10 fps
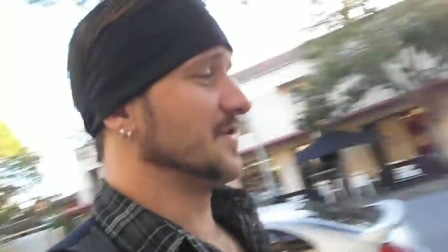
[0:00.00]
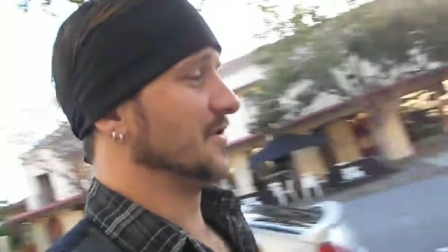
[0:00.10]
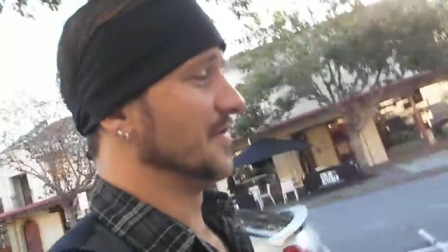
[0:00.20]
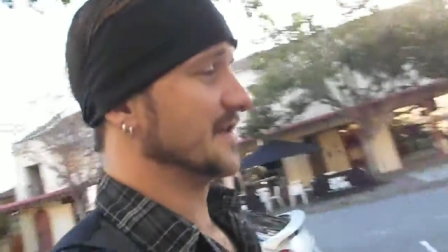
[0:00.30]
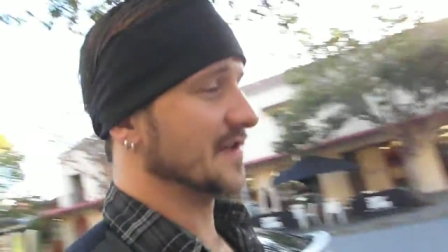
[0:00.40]
you
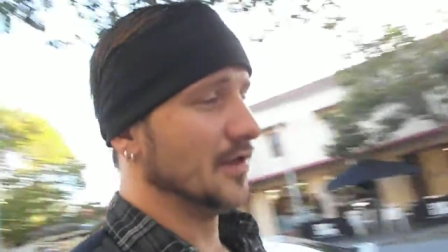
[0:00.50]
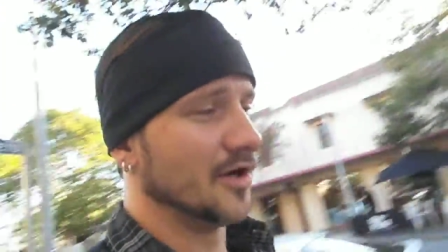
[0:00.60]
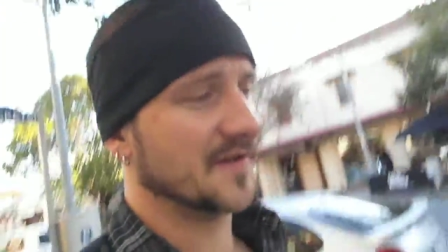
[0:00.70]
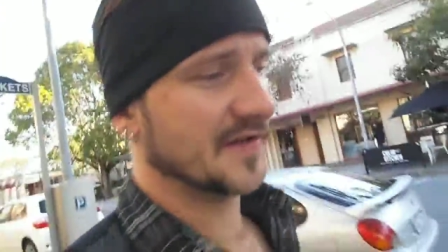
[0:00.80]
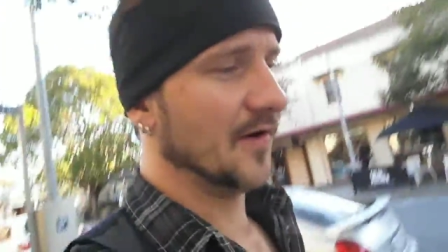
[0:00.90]
know, there's a
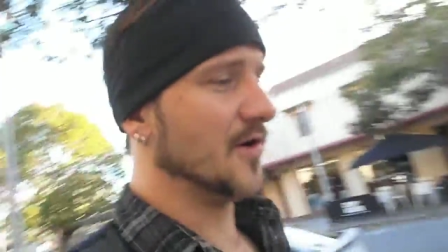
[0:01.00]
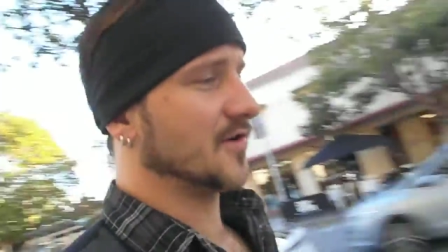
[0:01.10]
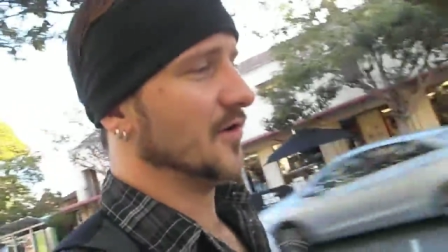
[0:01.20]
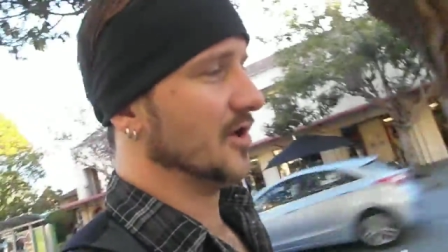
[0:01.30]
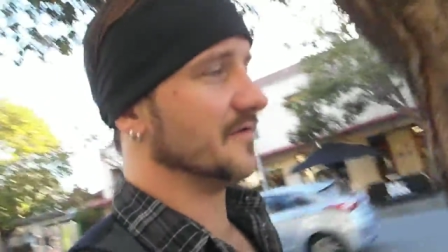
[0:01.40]
lot of
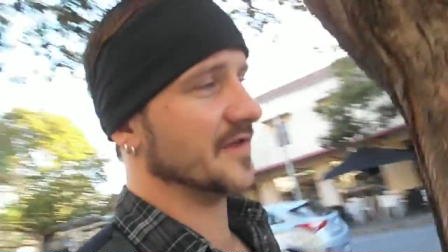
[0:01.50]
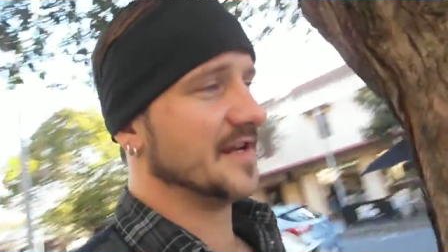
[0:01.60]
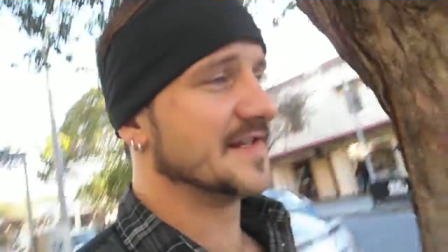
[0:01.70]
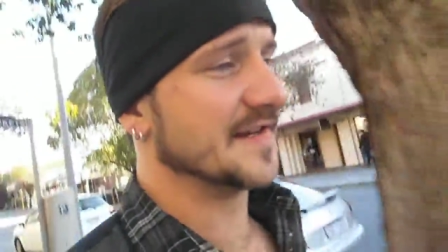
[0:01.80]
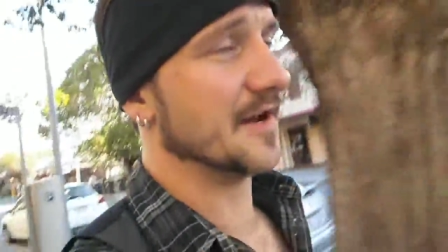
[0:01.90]
talk all over the
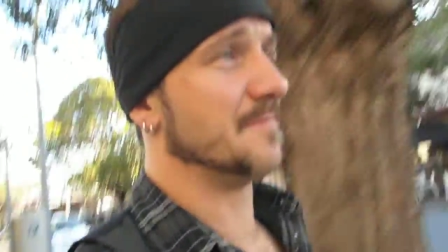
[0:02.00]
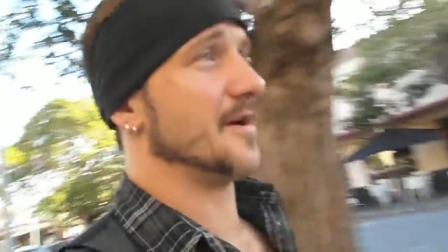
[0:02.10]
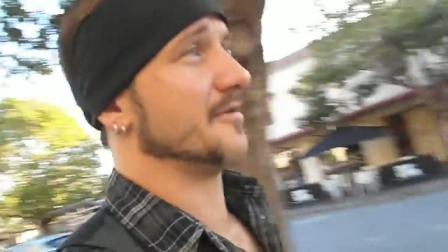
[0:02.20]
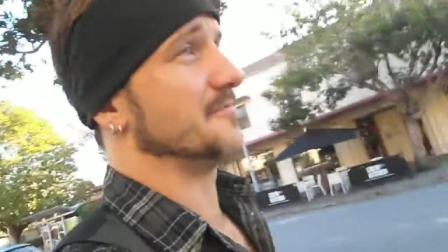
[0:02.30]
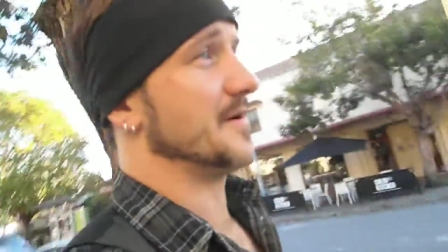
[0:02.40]
internet
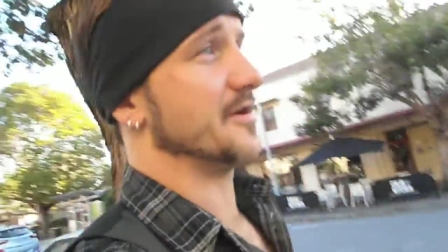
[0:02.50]
about.